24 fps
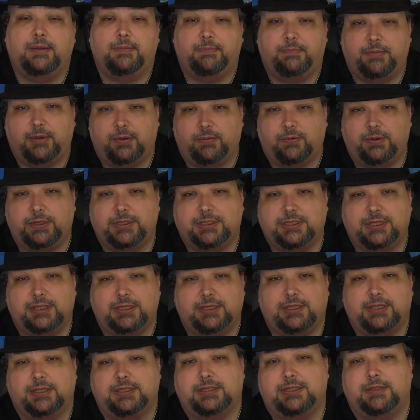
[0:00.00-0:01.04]
But we see
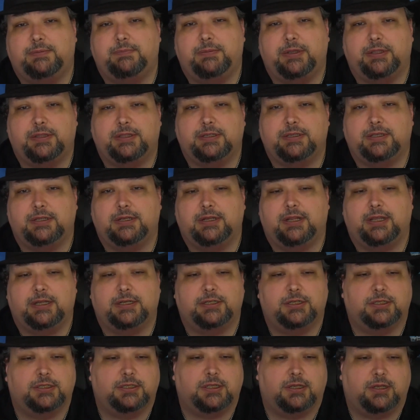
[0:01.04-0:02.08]
this in myths and
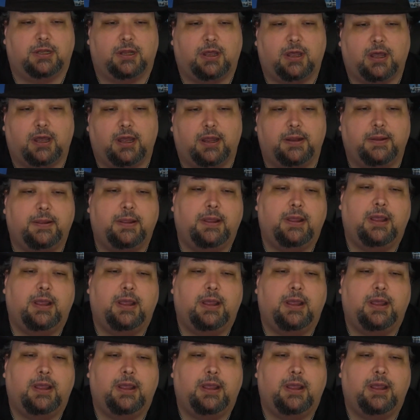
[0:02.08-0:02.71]
legends a lot.